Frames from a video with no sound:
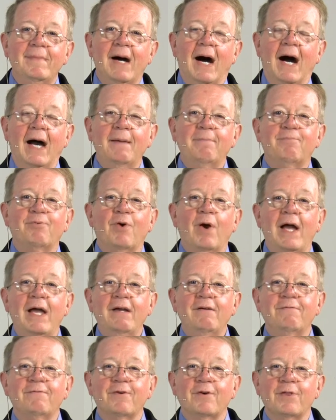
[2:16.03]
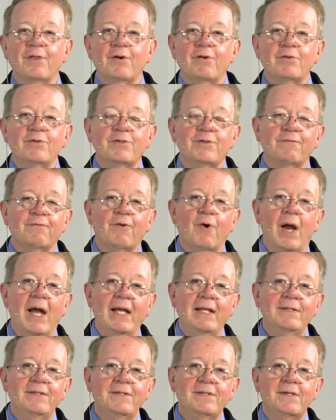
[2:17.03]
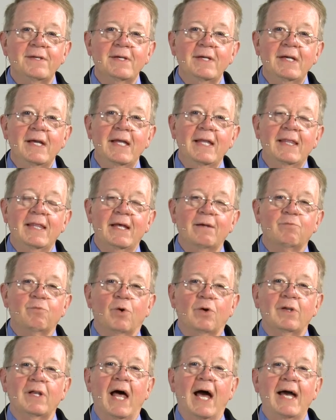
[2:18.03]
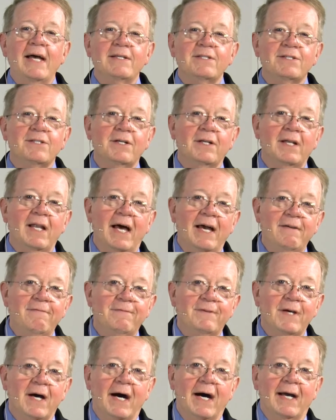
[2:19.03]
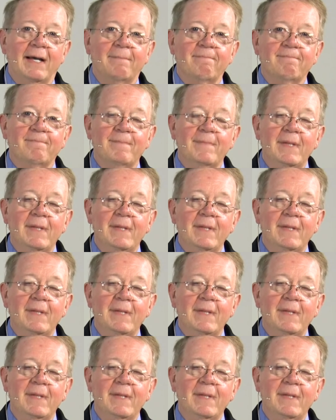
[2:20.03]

I pray for those friends that will last a lifetime,